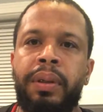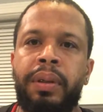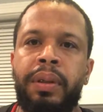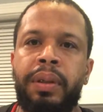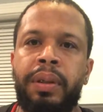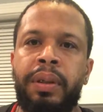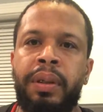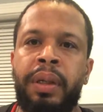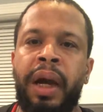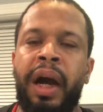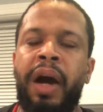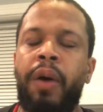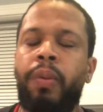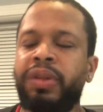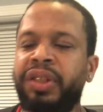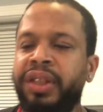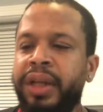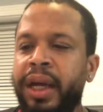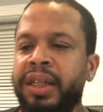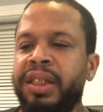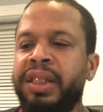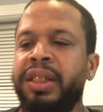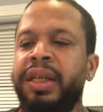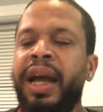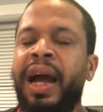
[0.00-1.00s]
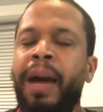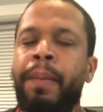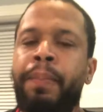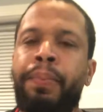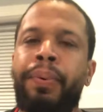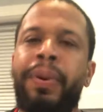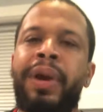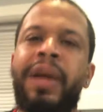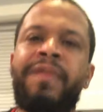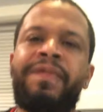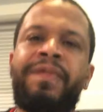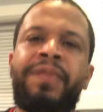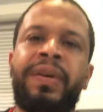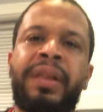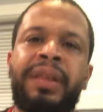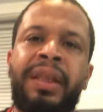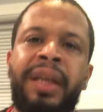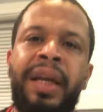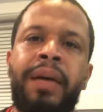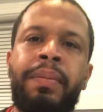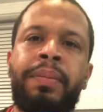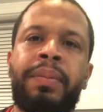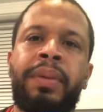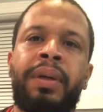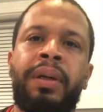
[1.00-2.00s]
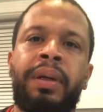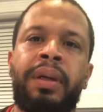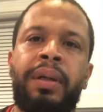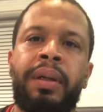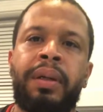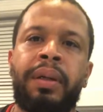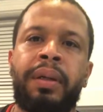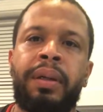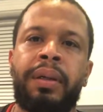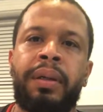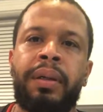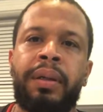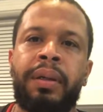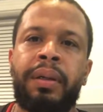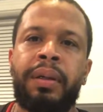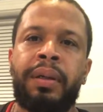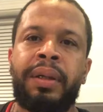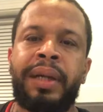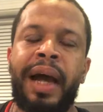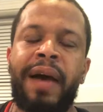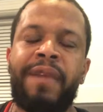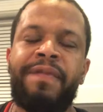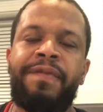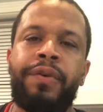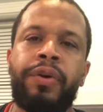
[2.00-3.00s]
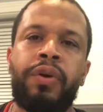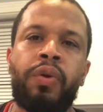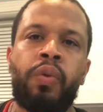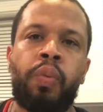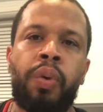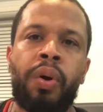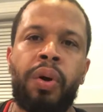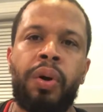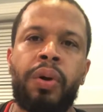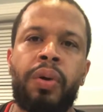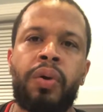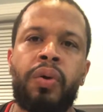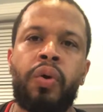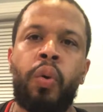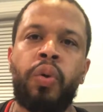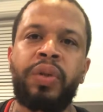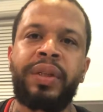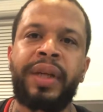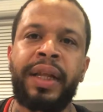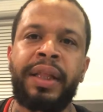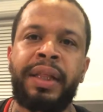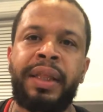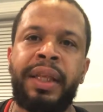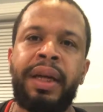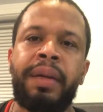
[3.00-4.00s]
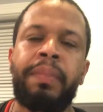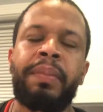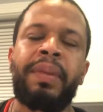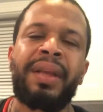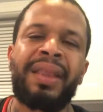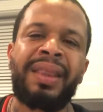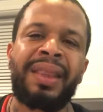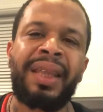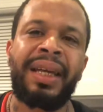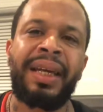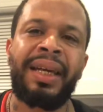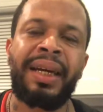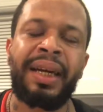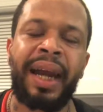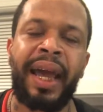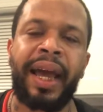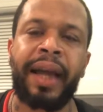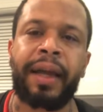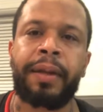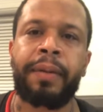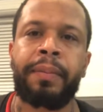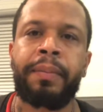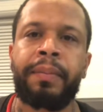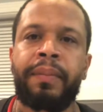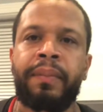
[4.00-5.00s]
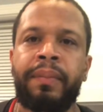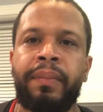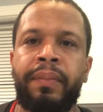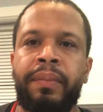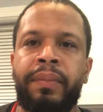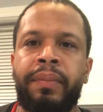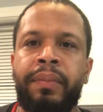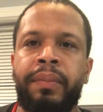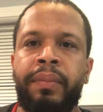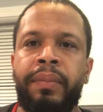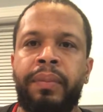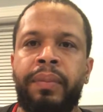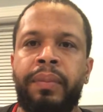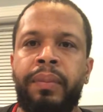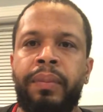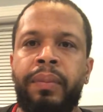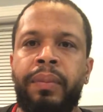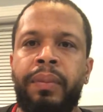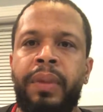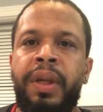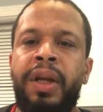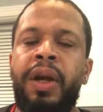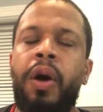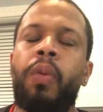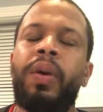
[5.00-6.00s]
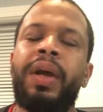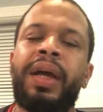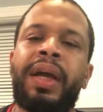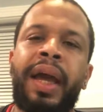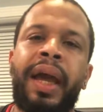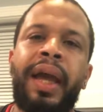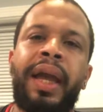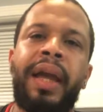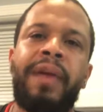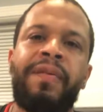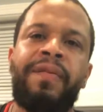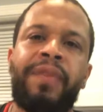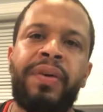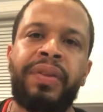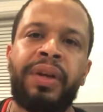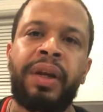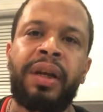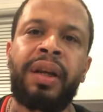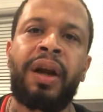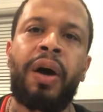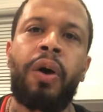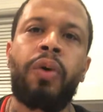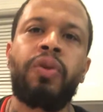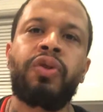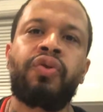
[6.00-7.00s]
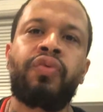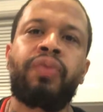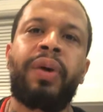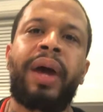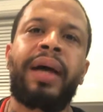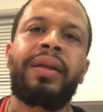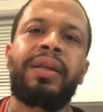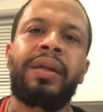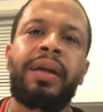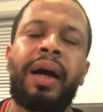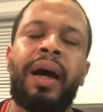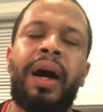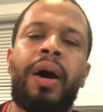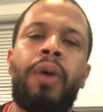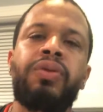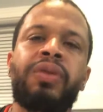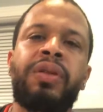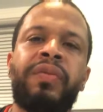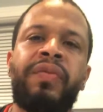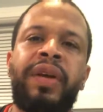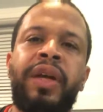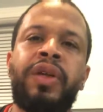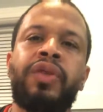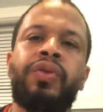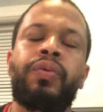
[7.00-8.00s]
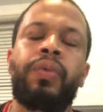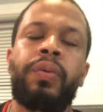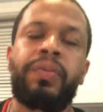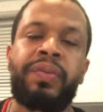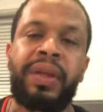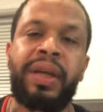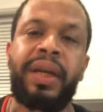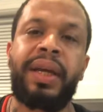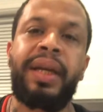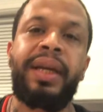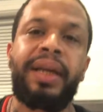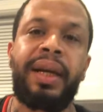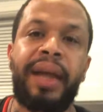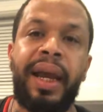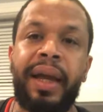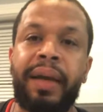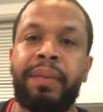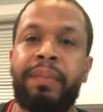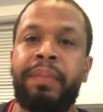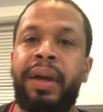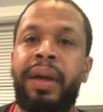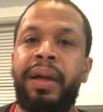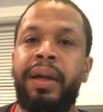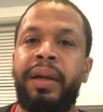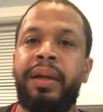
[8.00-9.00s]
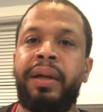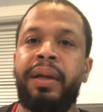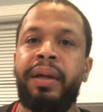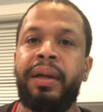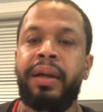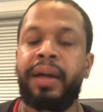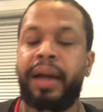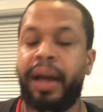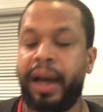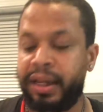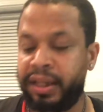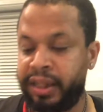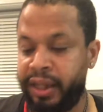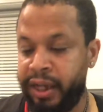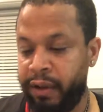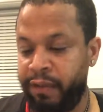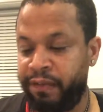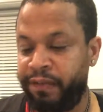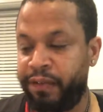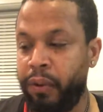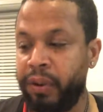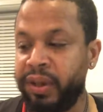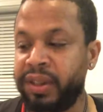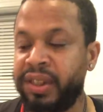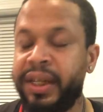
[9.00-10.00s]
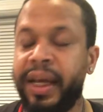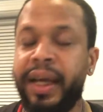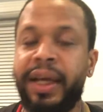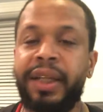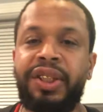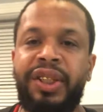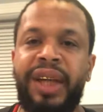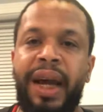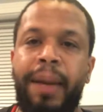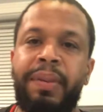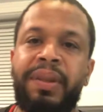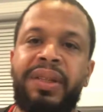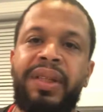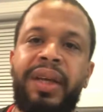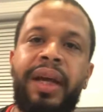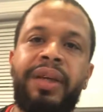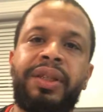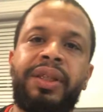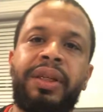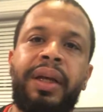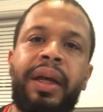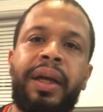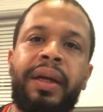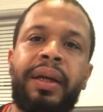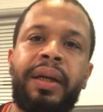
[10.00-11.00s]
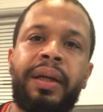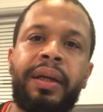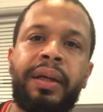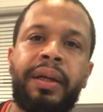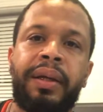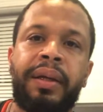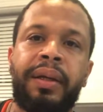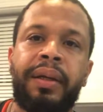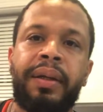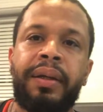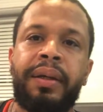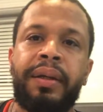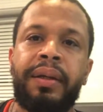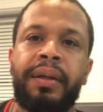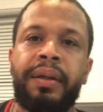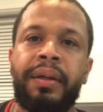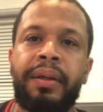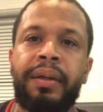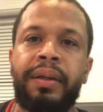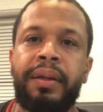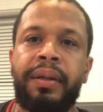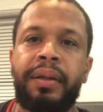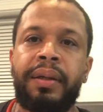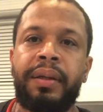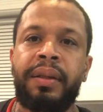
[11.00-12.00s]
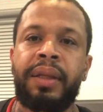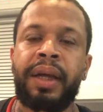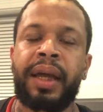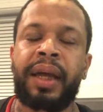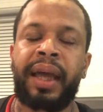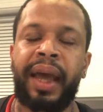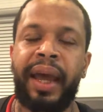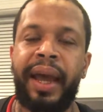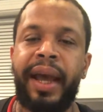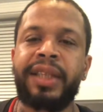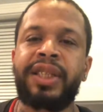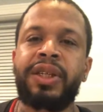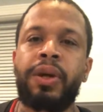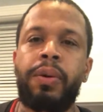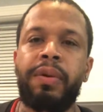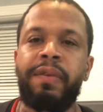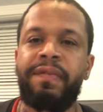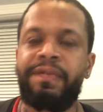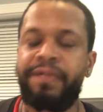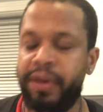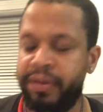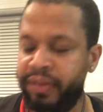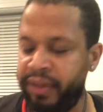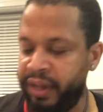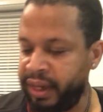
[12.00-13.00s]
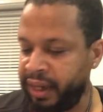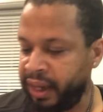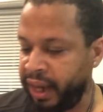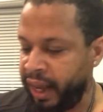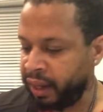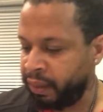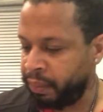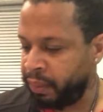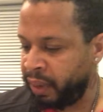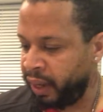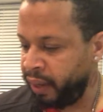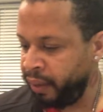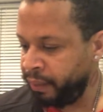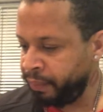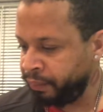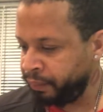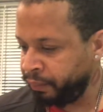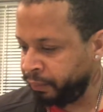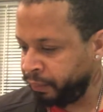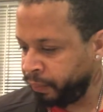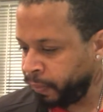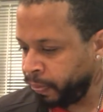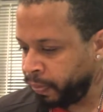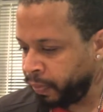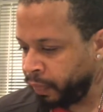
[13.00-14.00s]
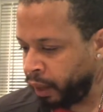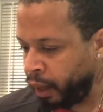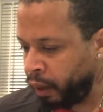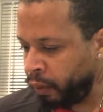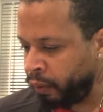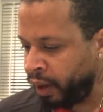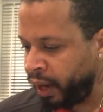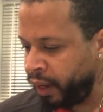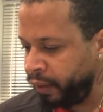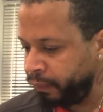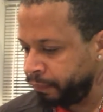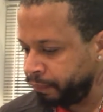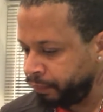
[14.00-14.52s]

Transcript: Yahweh Shah say, I pray for them, not for the world. Who is that them? The elect. He only came for the lost tribe of the house of Israel. The elect, man. Isaiah the 42nd chapter tells you that. The K is only for the elect, man. All right?